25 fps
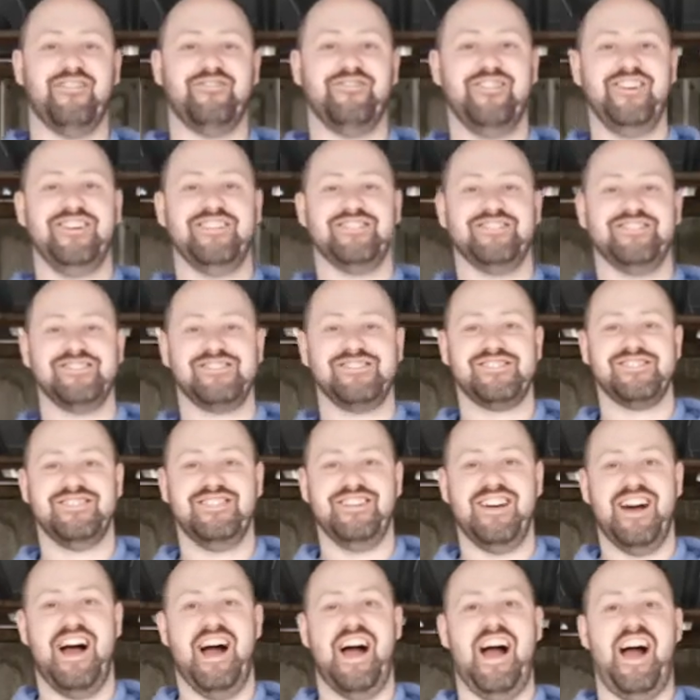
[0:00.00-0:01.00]
got wheels,
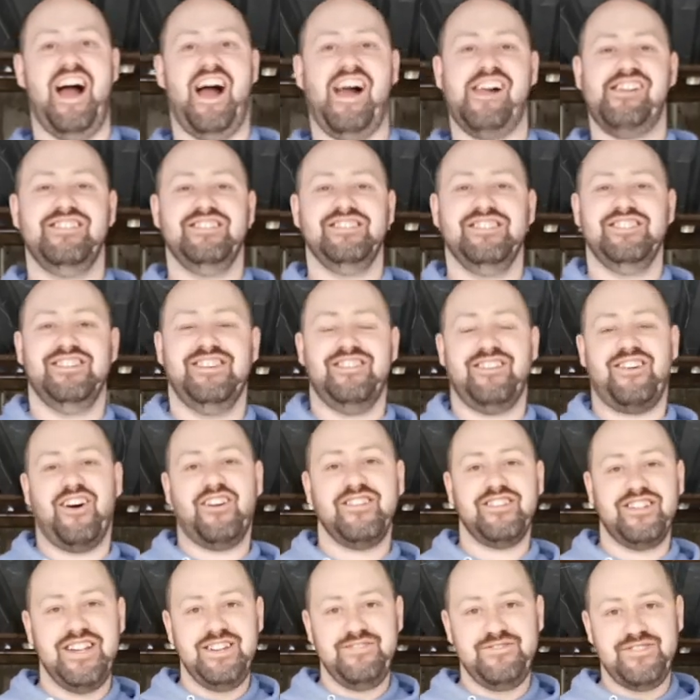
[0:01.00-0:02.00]

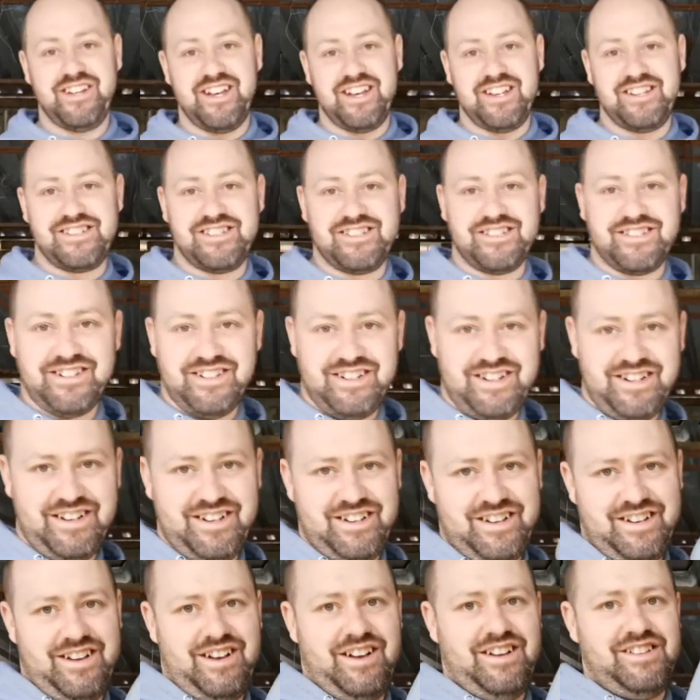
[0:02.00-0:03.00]
got deep dish.
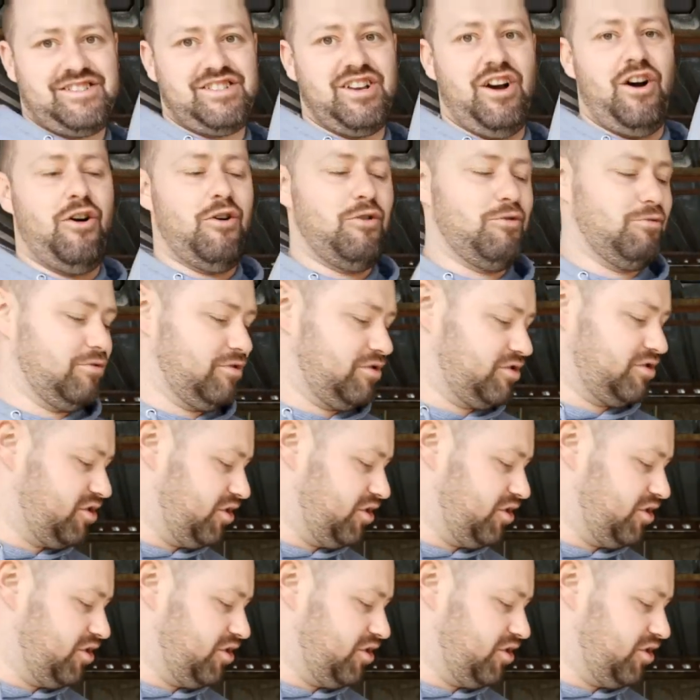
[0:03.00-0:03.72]
So